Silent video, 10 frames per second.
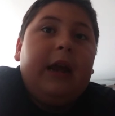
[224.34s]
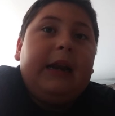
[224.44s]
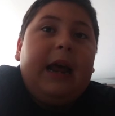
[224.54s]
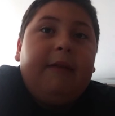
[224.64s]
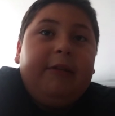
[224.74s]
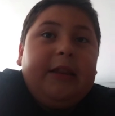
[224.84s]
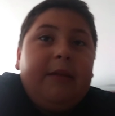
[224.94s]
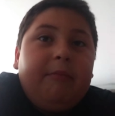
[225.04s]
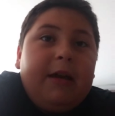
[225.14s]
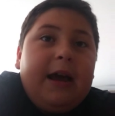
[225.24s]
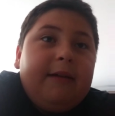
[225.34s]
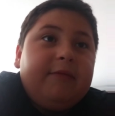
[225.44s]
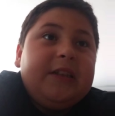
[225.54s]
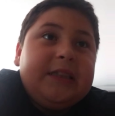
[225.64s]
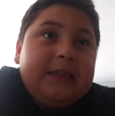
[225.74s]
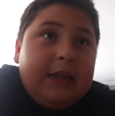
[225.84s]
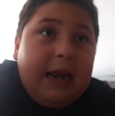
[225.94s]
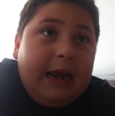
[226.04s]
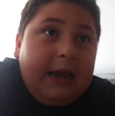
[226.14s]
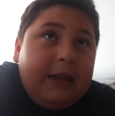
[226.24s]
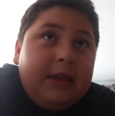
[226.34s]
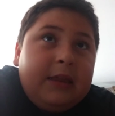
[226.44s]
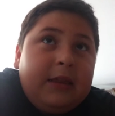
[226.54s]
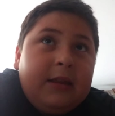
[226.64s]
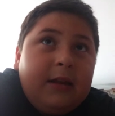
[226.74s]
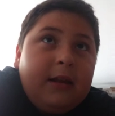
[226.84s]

and having them have death.